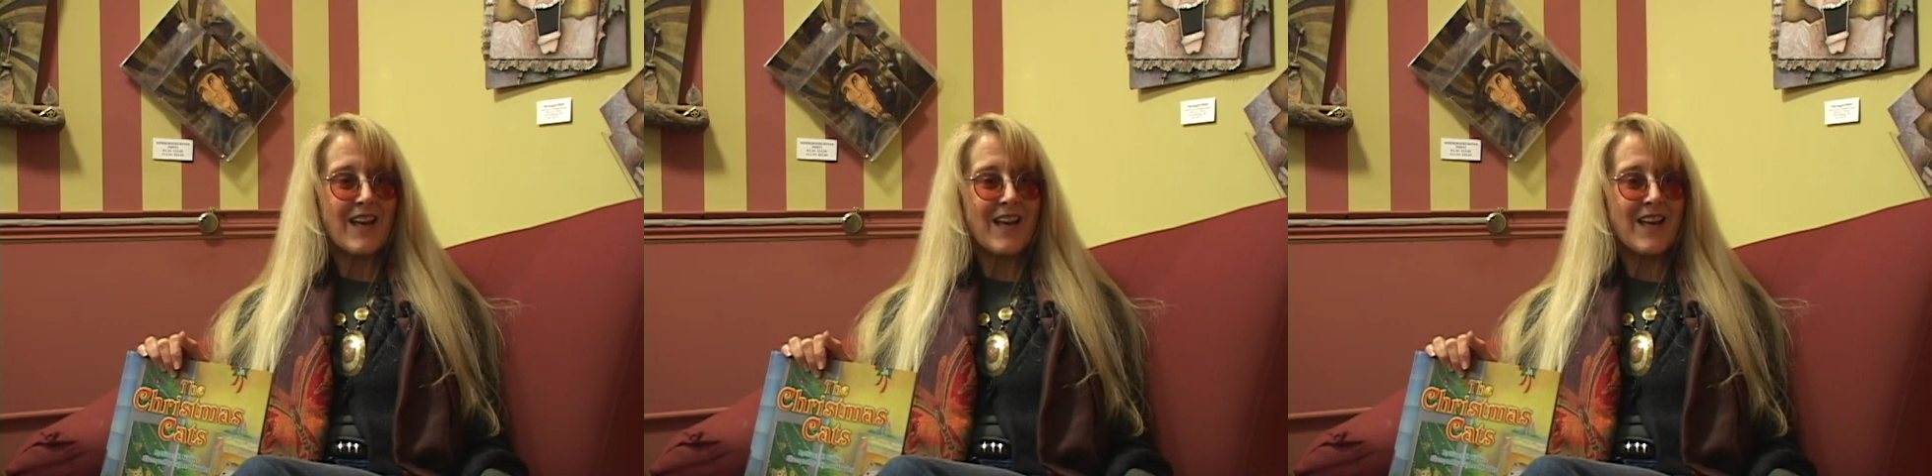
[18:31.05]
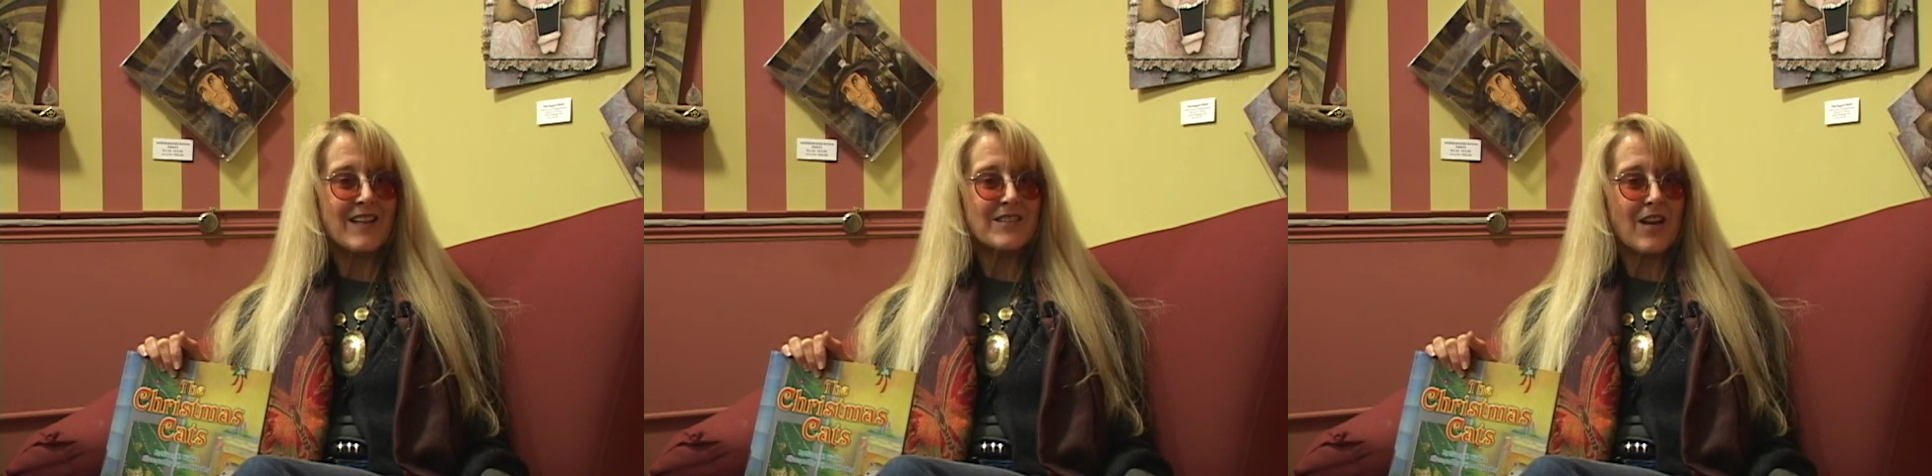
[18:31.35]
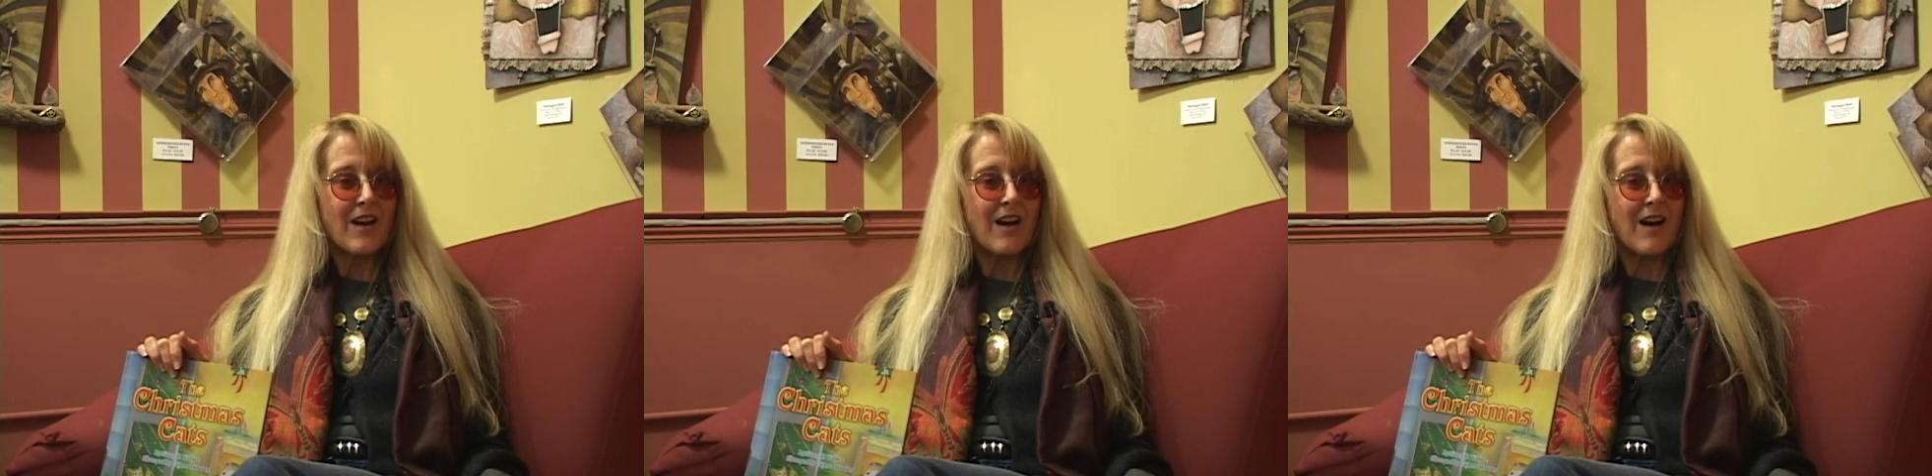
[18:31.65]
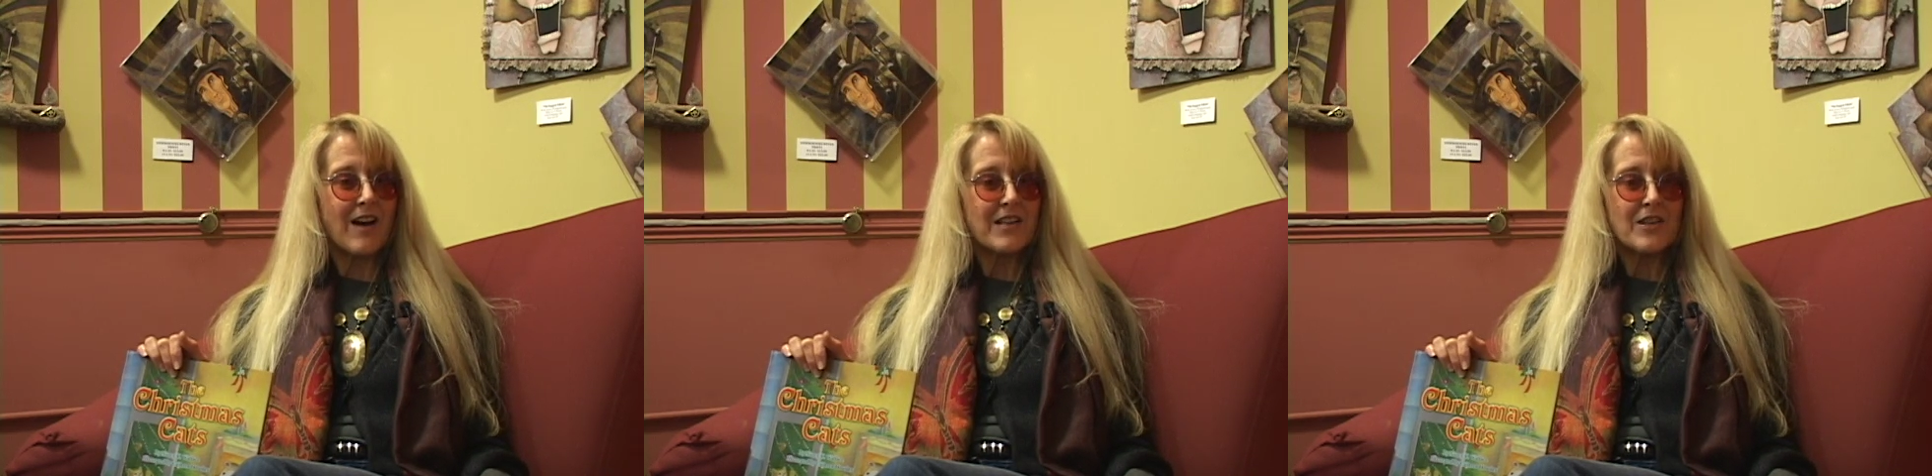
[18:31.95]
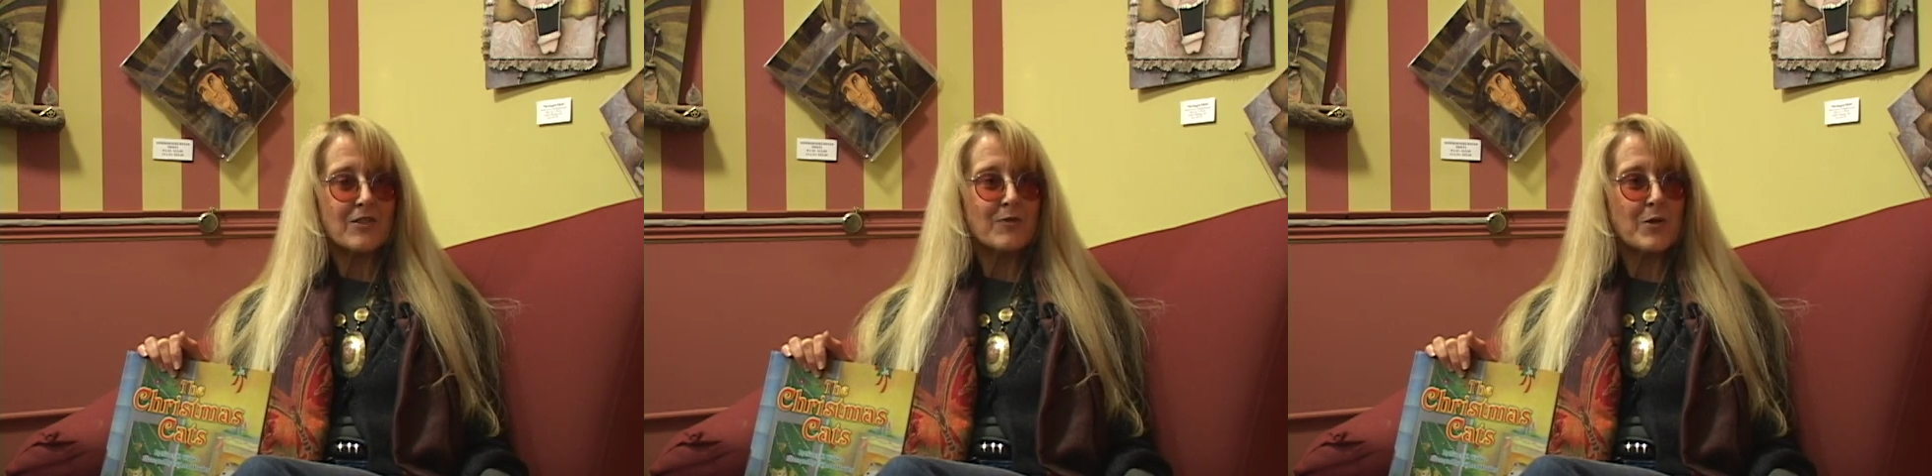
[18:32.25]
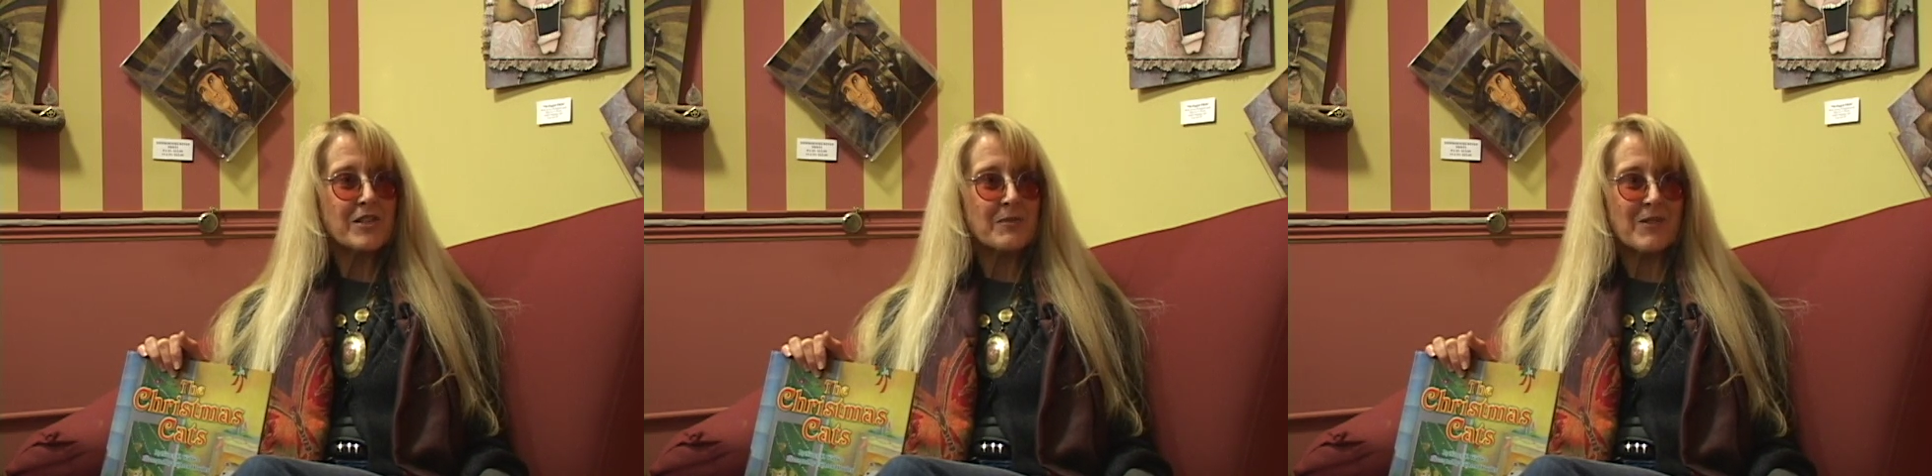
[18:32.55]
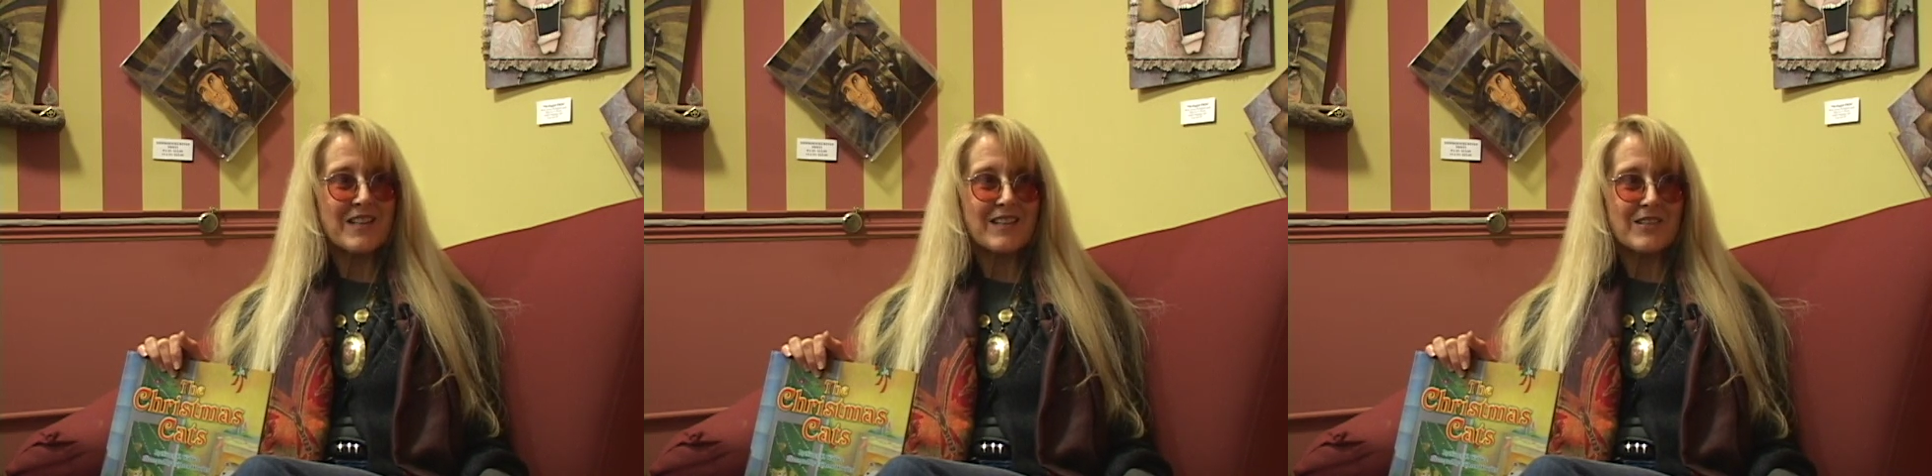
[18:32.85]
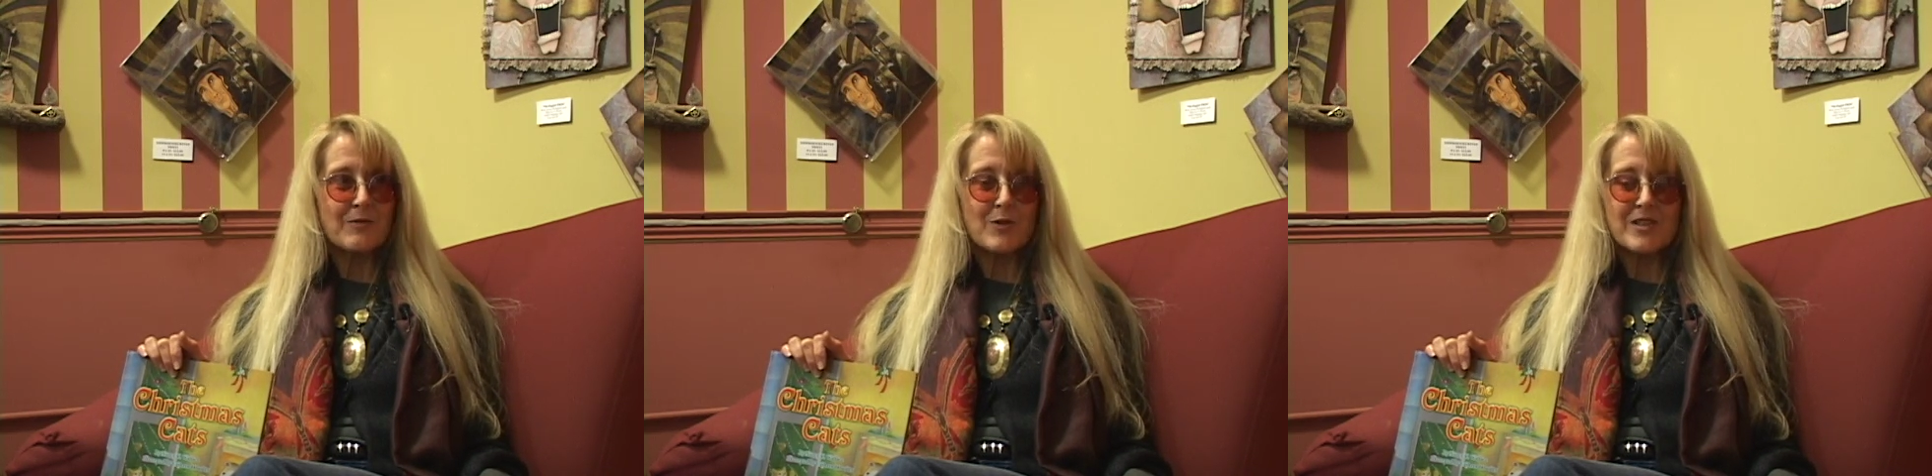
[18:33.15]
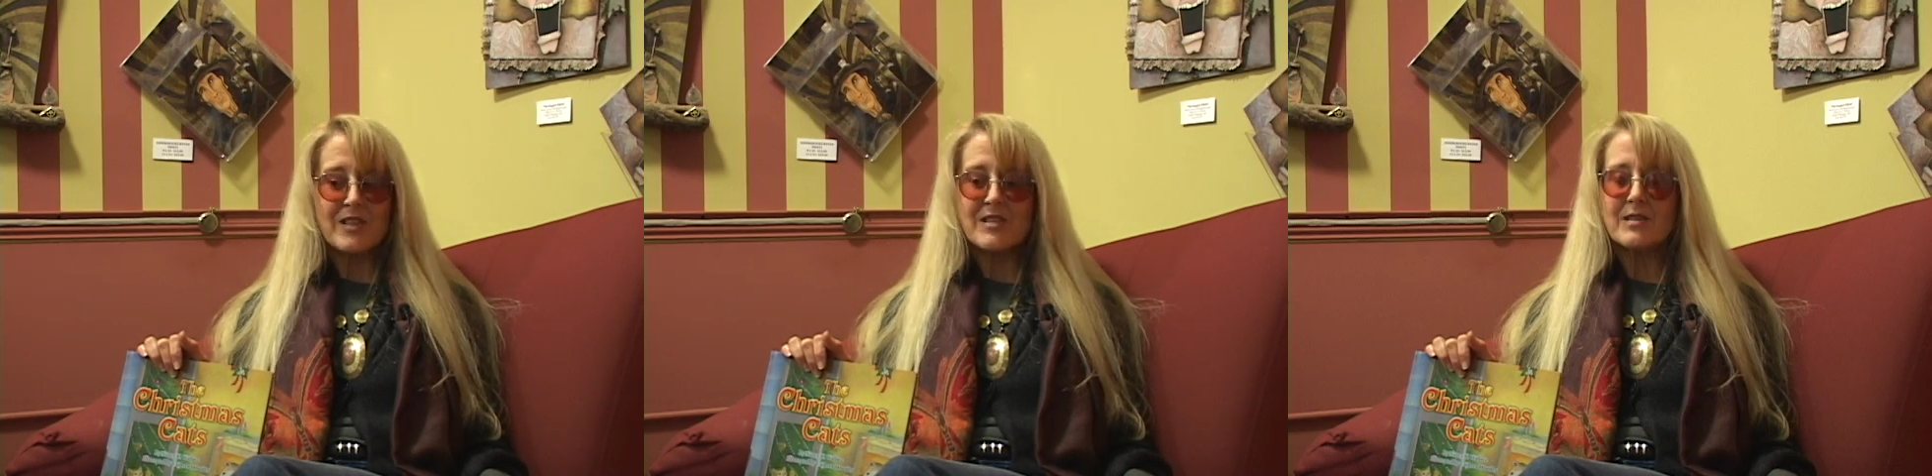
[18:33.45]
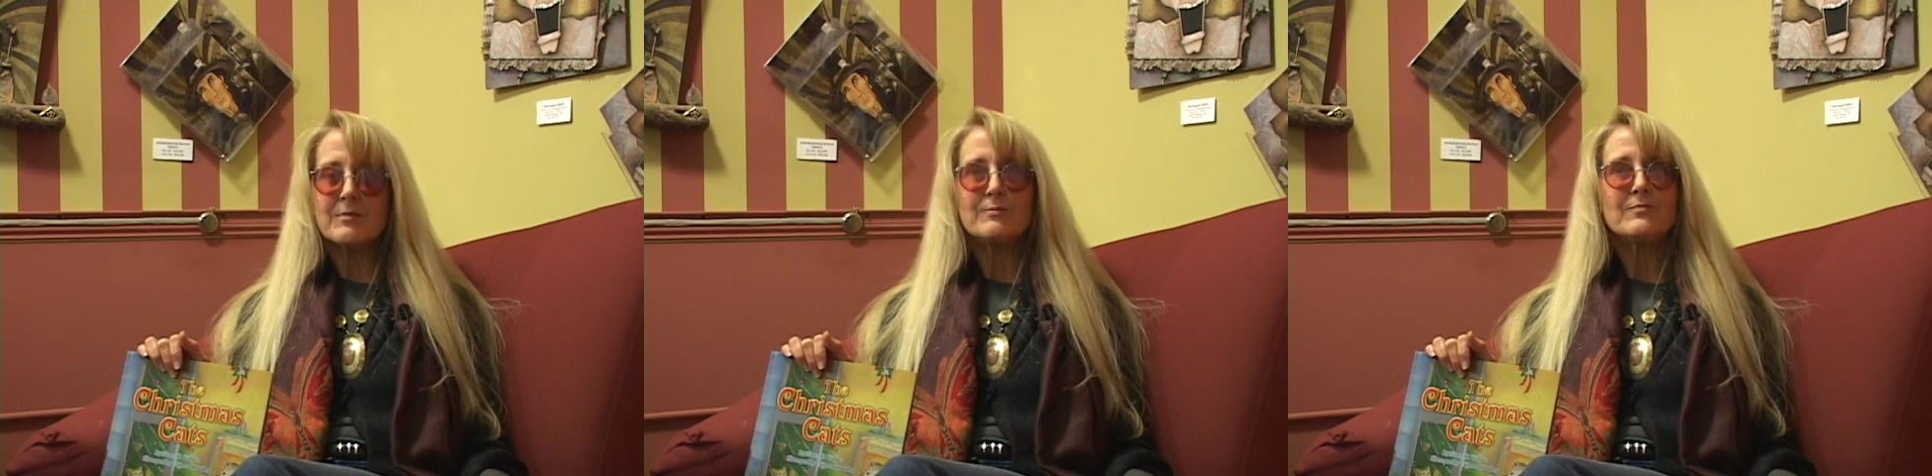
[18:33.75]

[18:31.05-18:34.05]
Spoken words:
and I hear a voice in my head, and the voice says,